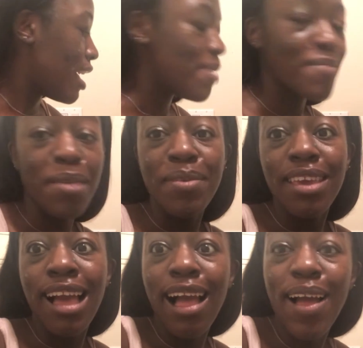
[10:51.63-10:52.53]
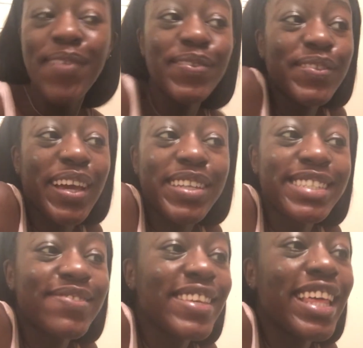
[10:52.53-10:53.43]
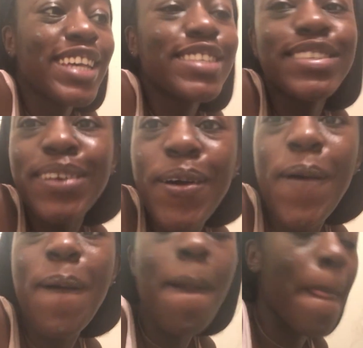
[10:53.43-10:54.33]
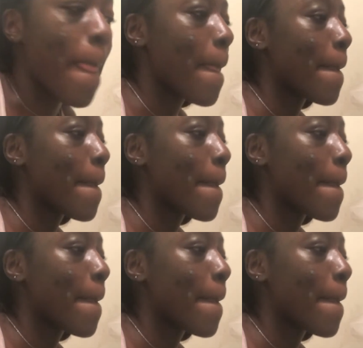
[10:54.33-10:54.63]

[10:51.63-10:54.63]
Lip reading: and maybe I'll just be like so